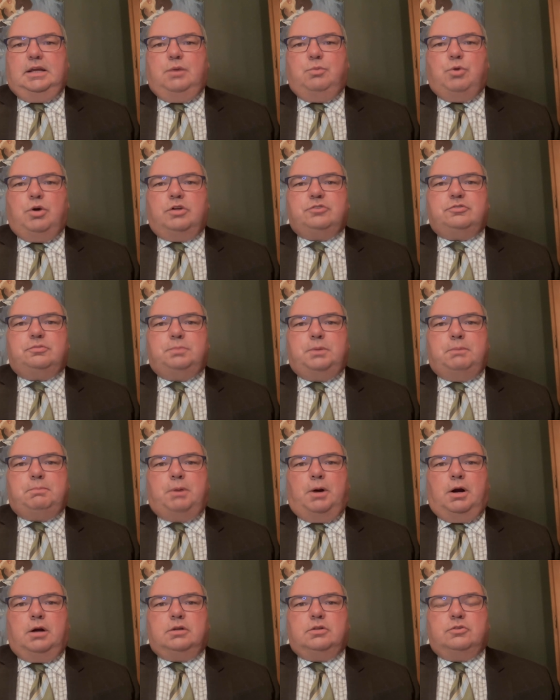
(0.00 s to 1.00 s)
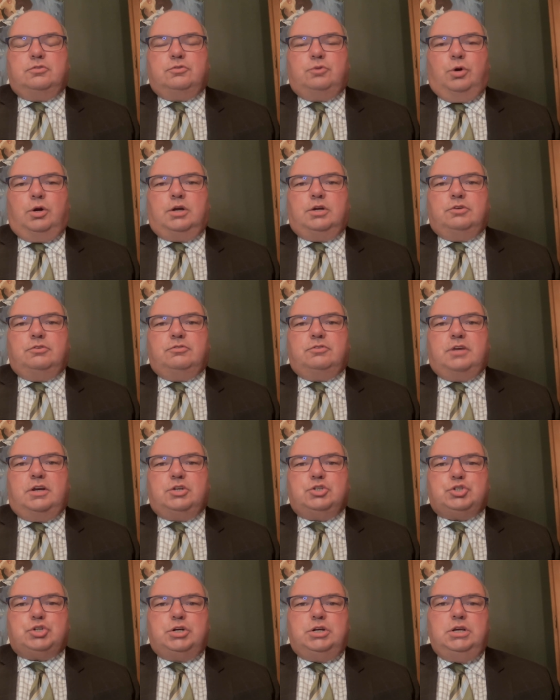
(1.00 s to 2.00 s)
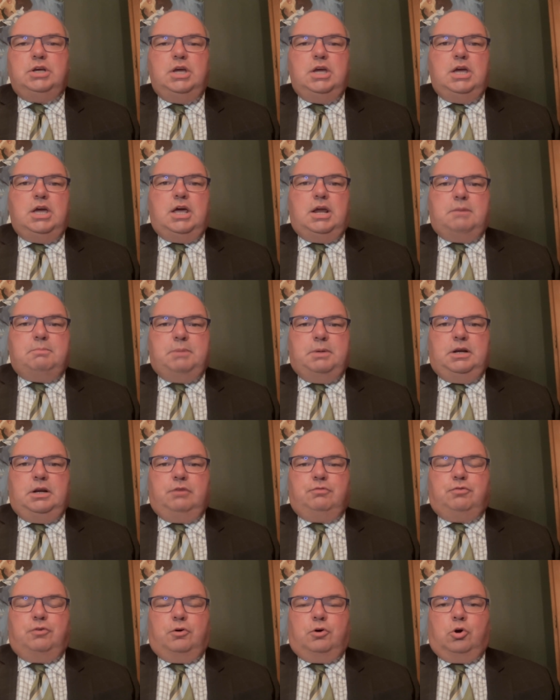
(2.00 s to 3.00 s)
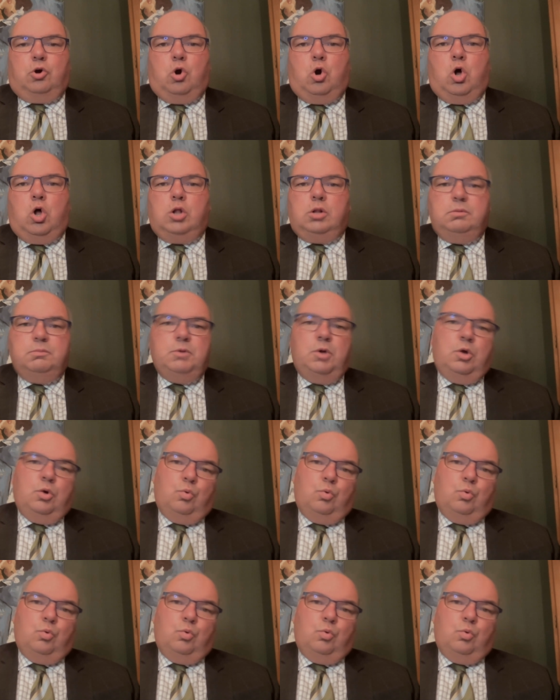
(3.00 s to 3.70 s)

he wants to be part of this organization in a meaningful role.